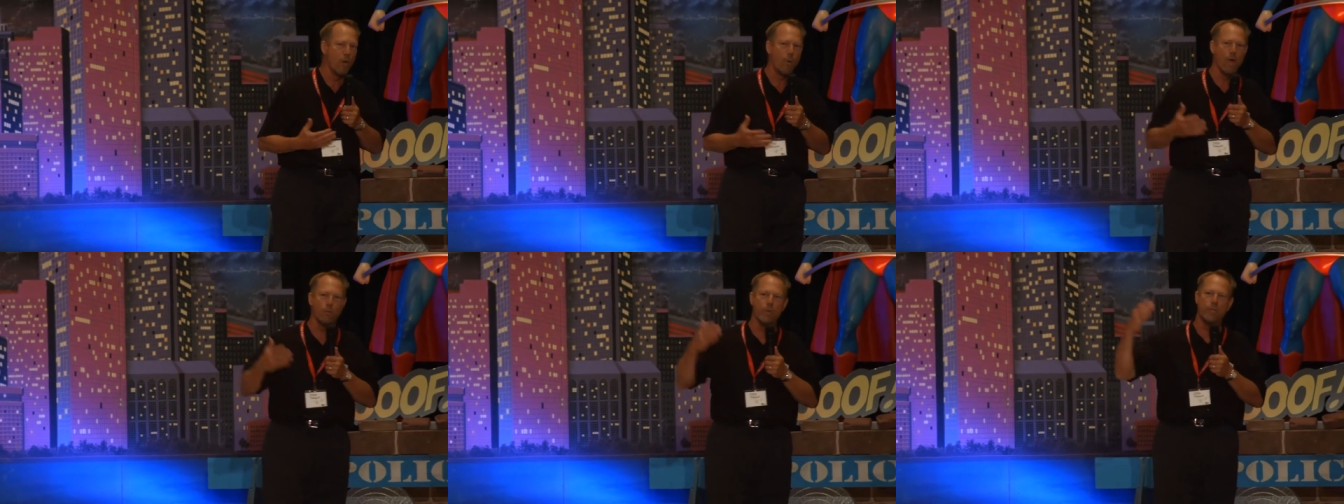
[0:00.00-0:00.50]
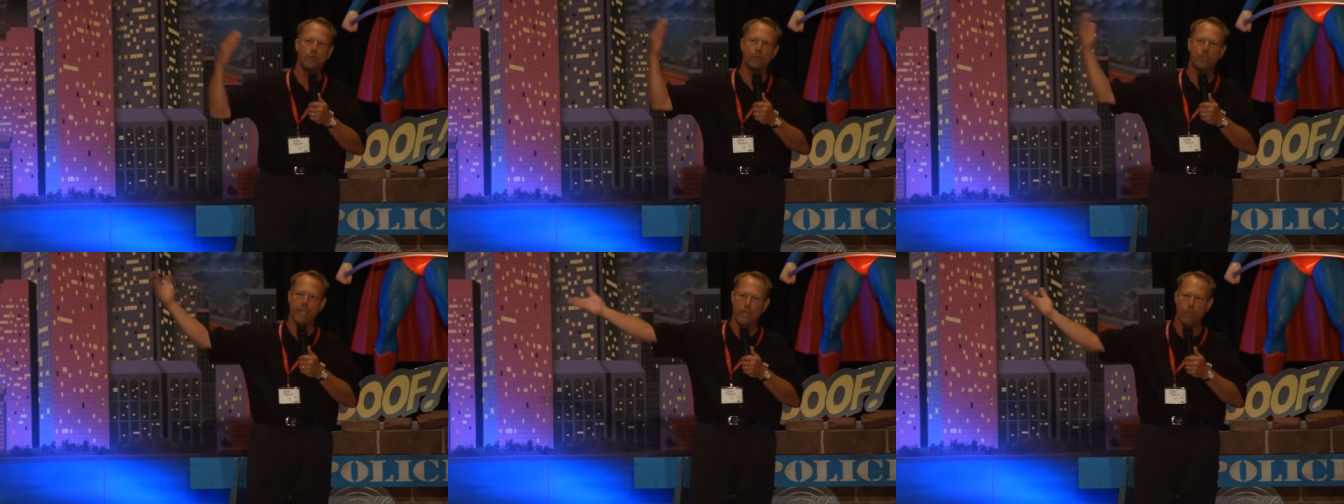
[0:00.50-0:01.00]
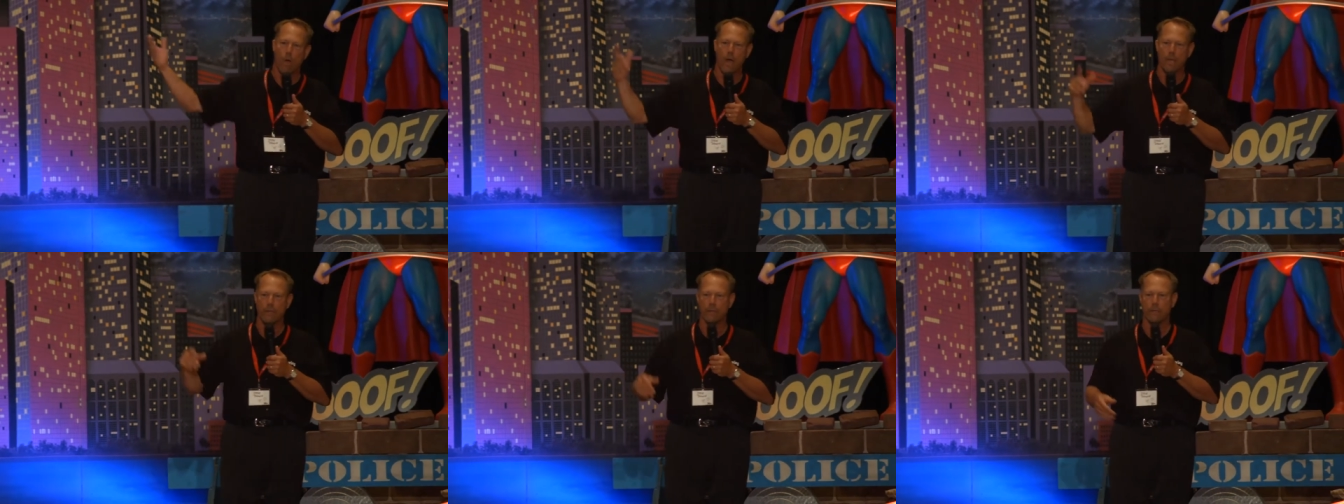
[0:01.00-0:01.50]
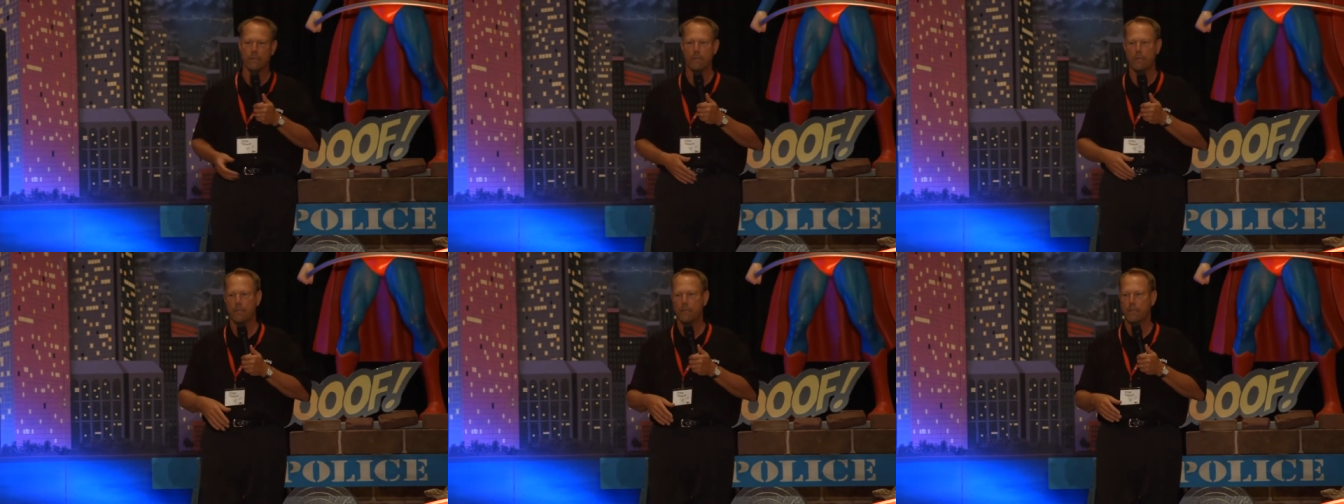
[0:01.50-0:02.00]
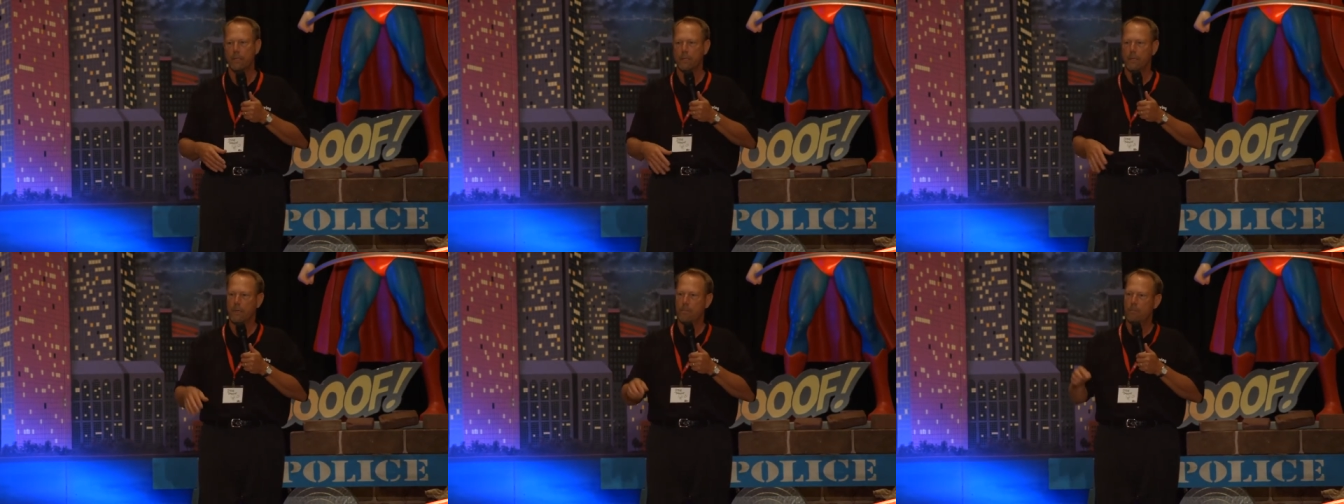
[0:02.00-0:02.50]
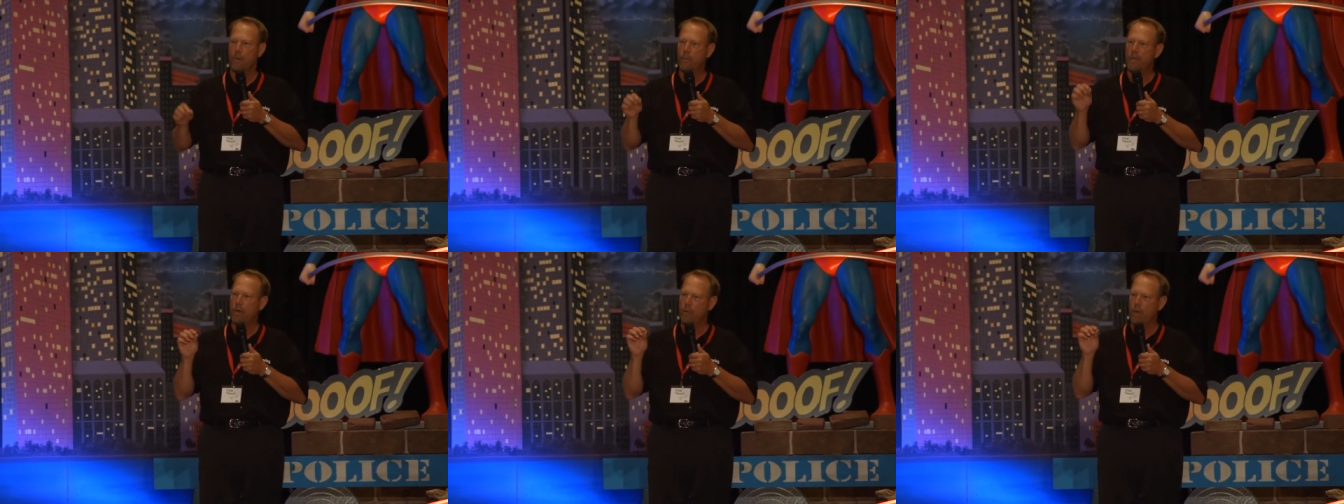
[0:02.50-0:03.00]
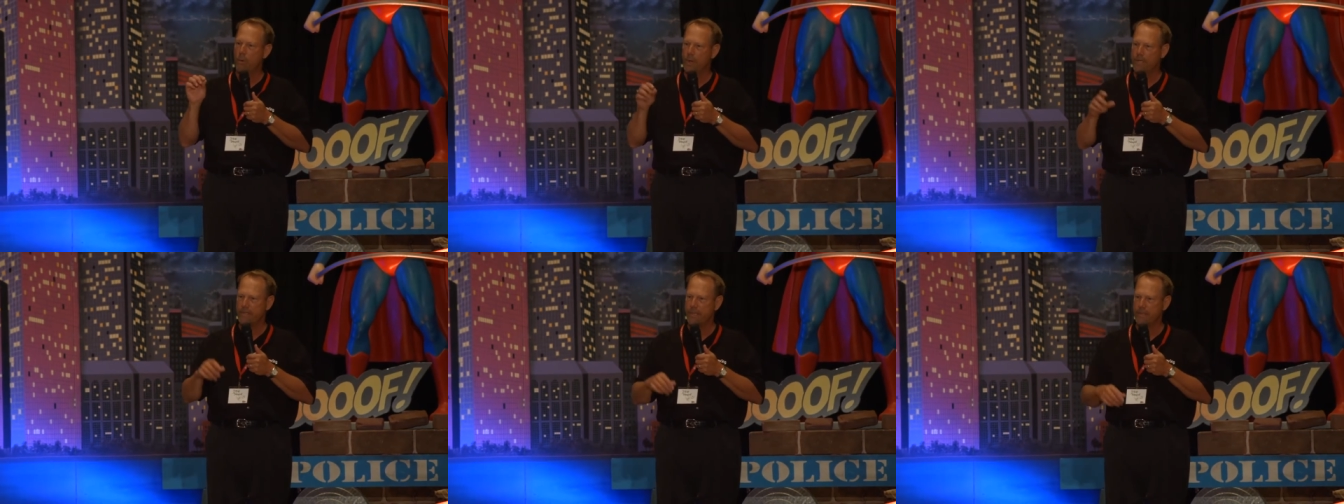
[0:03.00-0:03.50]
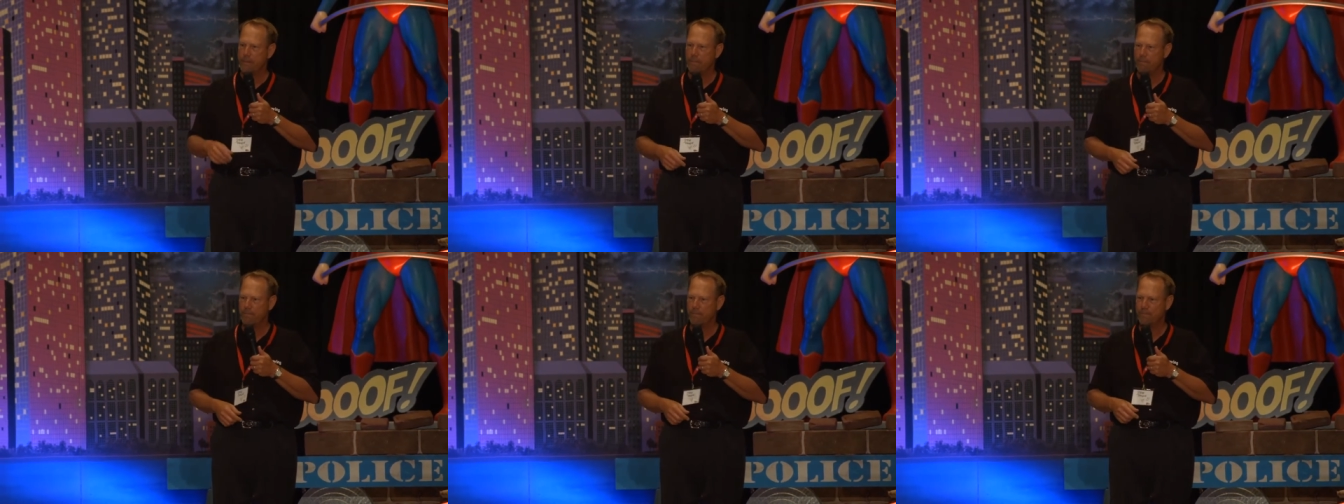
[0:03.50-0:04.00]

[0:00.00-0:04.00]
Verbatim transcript: know one when you see one, but we don't always see them.